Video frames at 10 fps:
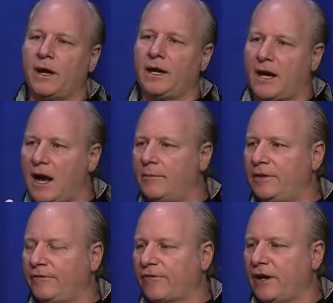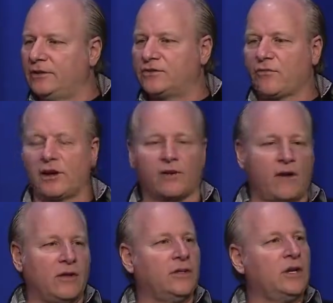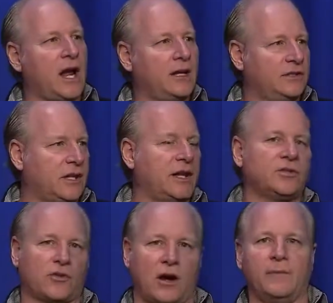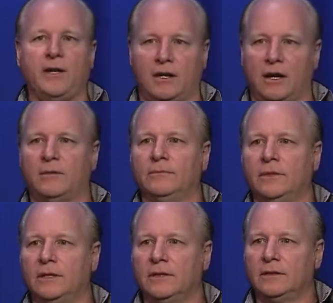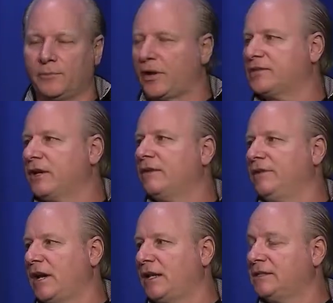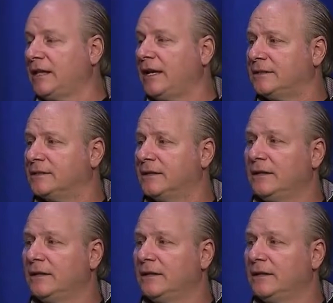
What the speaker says: my comedy friends running around the United States trying to become the president of the United States.